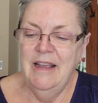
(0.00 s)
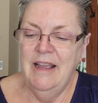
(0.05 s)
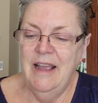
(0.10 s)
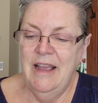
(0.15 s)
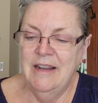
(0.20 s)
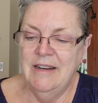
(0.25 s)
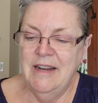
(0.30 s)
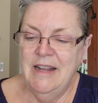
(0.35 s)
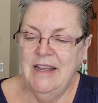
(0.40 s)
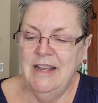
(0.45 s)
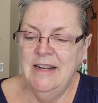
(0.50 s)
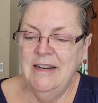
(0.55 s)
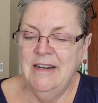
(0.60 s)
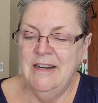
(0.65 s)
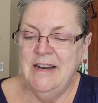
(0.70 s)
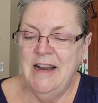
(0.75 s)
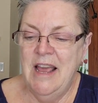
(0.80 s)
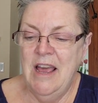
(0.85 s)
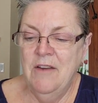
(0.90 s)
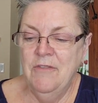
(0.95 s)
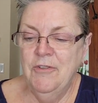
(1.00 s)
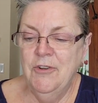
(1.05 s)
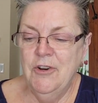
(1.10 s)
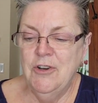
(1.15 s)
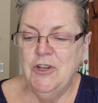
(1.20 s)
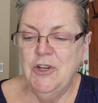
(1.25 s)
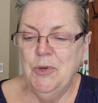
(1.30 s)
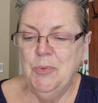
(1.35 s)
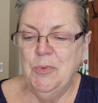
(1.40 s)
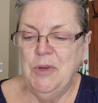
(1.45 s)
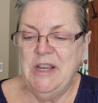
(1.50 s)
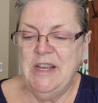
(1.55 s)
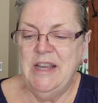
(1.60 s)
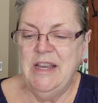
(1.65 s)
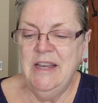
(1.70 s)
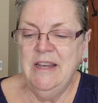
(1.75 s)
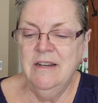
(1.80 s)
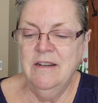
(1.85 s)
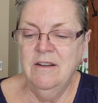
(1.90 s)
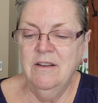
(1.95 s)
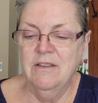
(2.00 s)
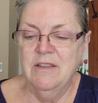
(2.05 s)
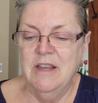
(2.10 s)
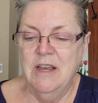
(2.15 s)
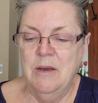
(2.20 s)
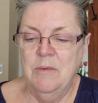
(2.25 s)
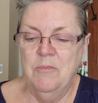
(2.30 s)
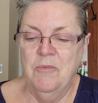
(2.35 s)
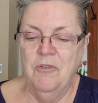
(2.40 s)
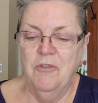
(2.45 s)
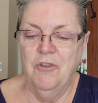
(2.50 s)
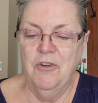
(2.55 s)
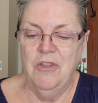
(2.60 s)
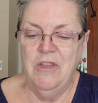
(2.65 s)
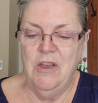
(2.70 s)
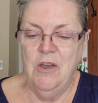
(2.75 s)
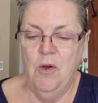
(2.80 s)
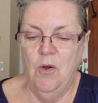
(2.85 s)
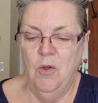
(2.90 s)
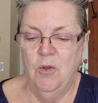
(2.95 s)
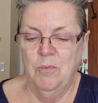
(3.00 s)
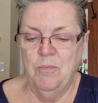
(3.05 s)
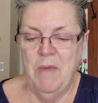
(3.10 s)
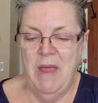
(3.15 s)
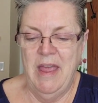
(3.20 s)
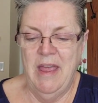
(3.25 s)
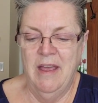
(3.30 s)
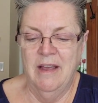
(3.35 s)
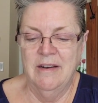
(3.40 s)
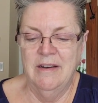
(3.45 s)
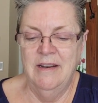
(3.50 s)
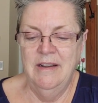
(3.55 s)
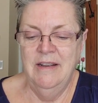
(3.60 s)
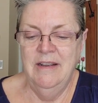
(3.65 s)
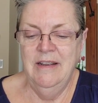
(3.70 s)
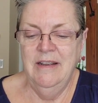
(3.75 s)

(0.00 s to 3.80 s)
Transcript: and in an effort to rekindle them for the old man,